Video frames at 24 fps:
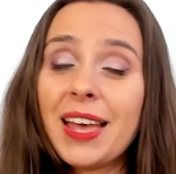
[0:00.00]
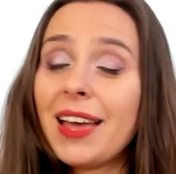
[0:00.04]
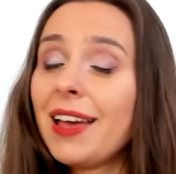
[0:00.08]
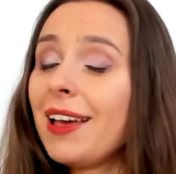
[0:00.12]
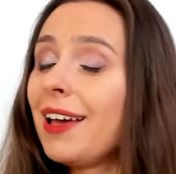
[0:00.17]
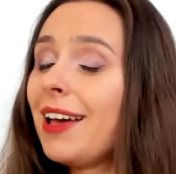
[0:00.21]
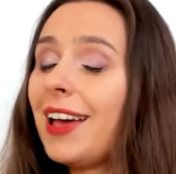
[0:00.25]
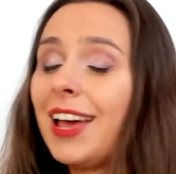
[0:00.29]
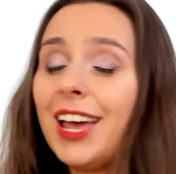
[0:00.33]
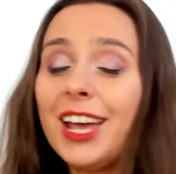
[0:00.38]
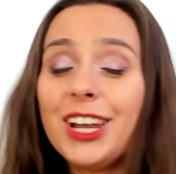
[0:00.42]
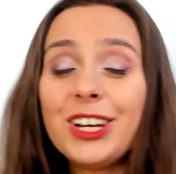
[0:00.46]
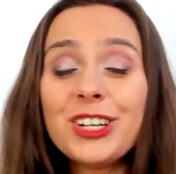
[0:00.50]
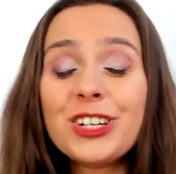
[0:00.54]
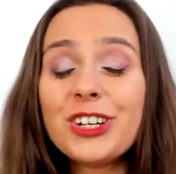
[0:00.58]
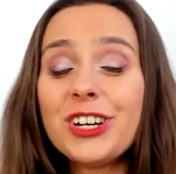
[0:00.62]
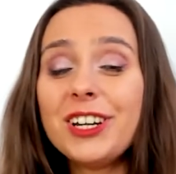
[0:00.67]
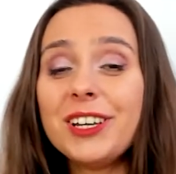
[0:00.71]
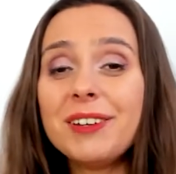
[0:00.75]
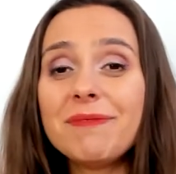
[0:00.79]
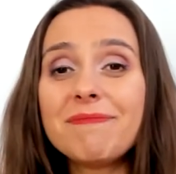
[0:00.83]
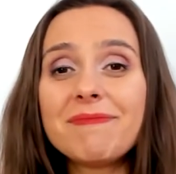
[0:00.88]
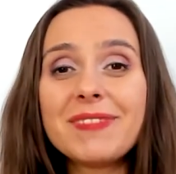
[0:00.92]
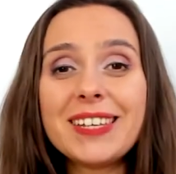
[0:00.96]
Actually,
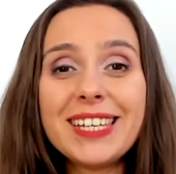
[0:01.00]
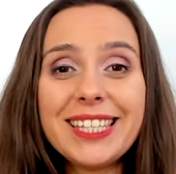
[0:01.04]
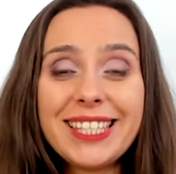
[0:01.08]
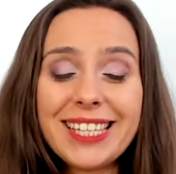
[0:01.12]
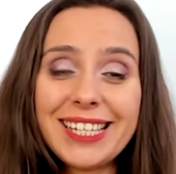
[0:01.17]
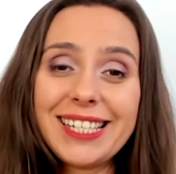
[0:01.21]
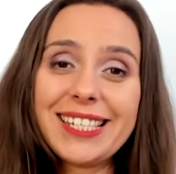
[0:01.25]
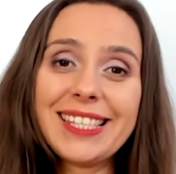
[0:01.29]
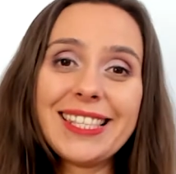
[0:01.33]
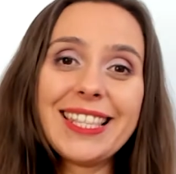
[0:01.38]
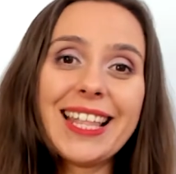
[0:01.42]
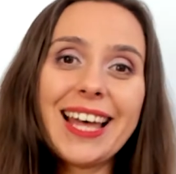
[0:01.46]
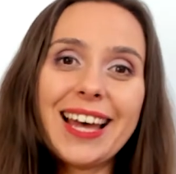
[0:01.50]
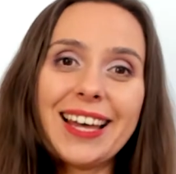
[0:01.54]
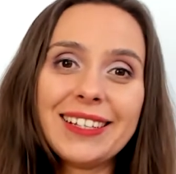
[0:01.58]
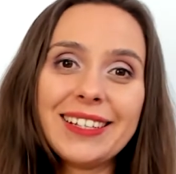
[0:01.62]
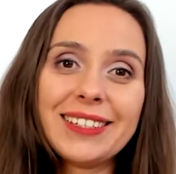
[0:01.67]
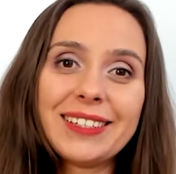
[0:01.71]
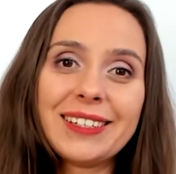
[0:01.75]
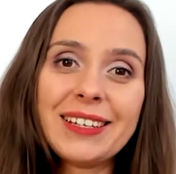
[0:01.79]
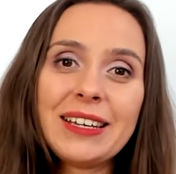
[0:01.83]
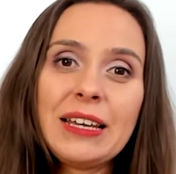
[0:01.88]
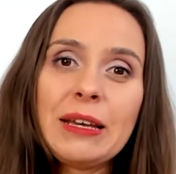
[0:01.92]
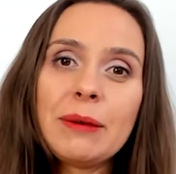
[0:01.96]
it is not.
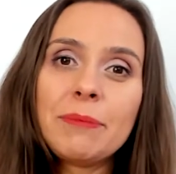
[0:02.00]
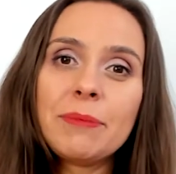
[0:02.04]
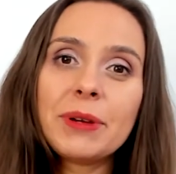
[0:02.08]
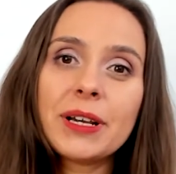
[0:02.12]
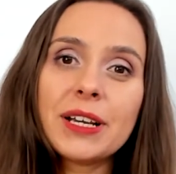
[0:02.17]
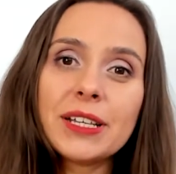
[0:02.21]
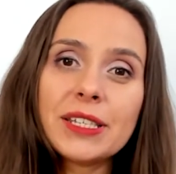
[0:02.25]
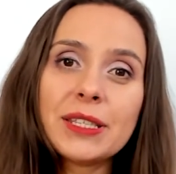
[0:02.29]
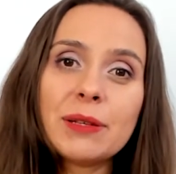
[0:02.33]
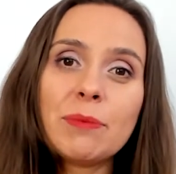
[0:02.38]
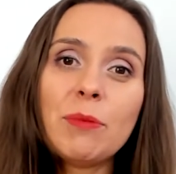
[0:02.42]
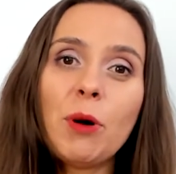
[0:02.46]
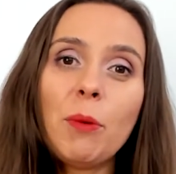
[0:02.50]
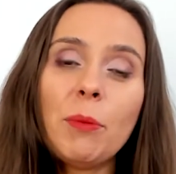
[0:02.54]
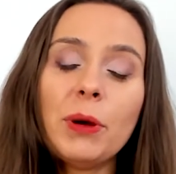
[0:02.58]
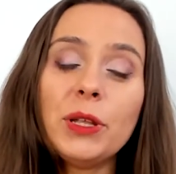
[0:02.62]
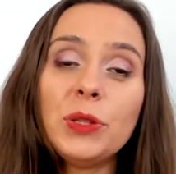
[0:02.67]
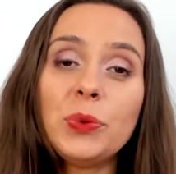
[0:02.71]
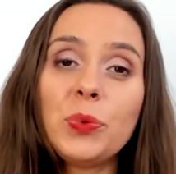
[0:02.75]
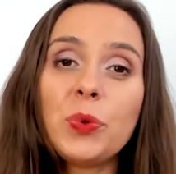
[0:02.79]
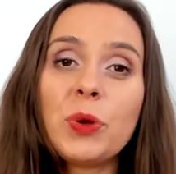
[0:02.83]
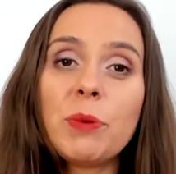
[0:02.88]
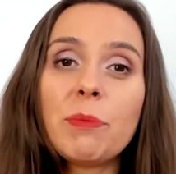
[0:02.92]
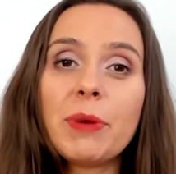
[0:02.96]
Because the moment we
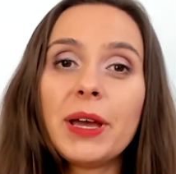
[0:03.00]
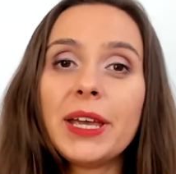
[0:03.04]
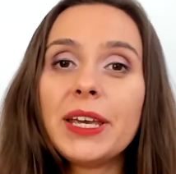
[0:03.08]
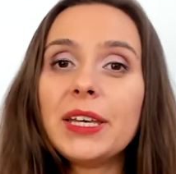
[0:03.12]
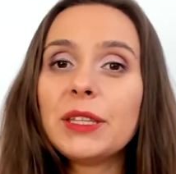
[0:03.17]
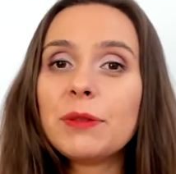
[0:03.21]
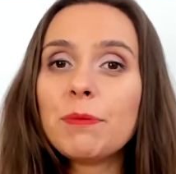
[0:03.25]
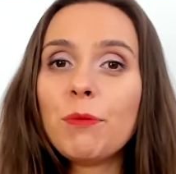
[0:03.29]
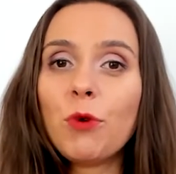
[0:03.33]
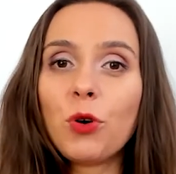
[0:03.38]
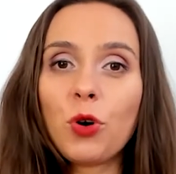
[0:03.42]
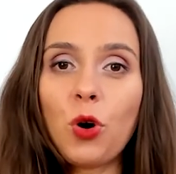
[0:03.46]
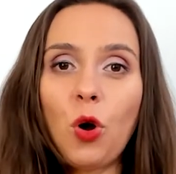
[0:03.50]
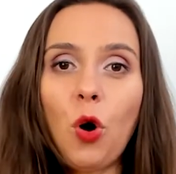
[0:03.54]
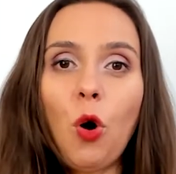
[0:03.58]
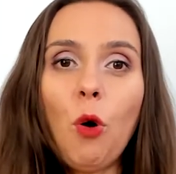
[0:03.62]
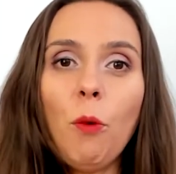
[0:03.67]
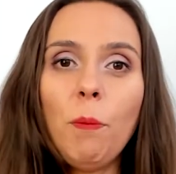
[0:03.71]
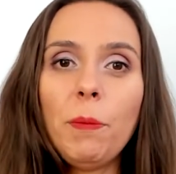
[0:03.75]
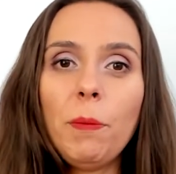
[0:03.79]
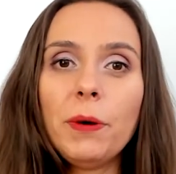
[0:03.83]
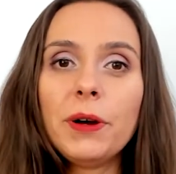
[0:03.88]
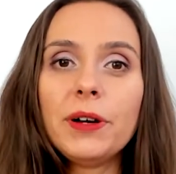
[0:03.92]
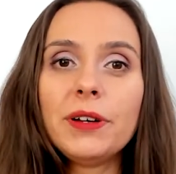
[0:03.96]
make it more
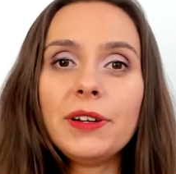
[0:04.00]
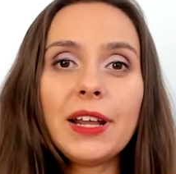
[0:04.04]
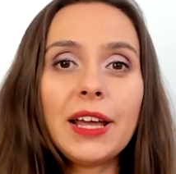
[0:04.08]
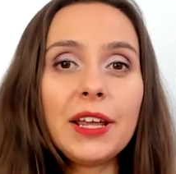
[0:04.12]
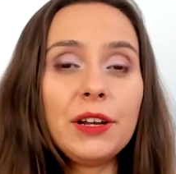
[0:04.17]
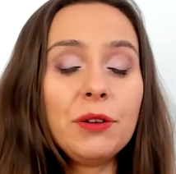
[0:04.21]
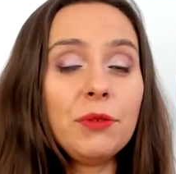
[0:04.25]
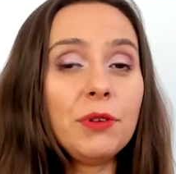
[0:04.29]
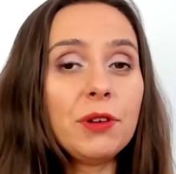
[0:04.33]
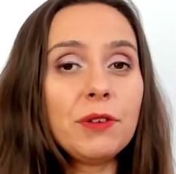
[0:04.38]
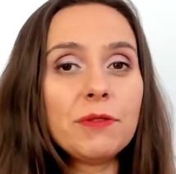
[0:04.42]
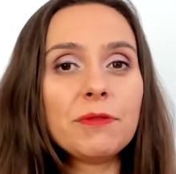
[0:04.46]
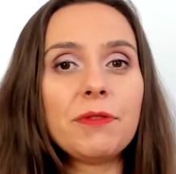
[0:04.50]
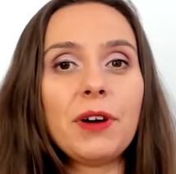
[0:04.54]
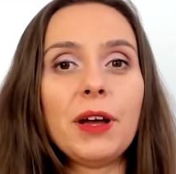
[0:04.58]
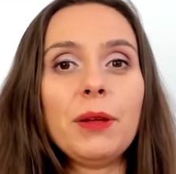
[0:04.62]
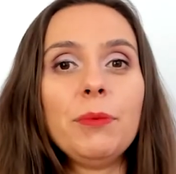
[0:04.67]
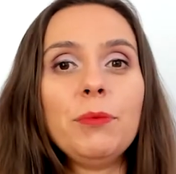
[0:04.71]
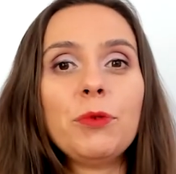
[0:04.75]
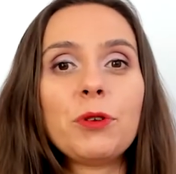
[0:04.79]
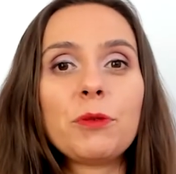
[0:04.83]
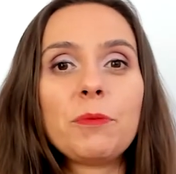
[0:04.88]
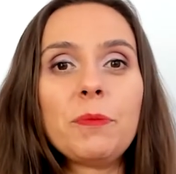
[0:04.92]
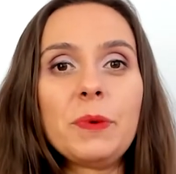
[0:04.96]
open and we invite more
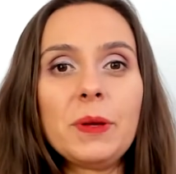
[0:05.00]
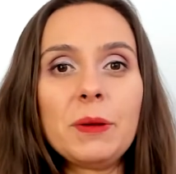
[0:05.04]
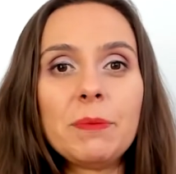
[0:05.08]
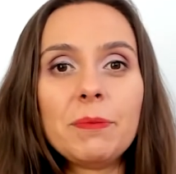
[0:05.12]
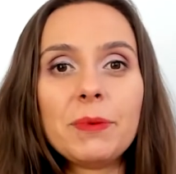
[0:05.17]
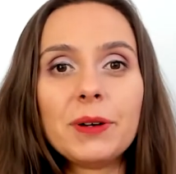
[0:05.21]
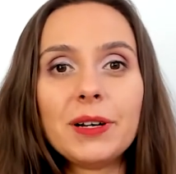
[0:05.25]
people,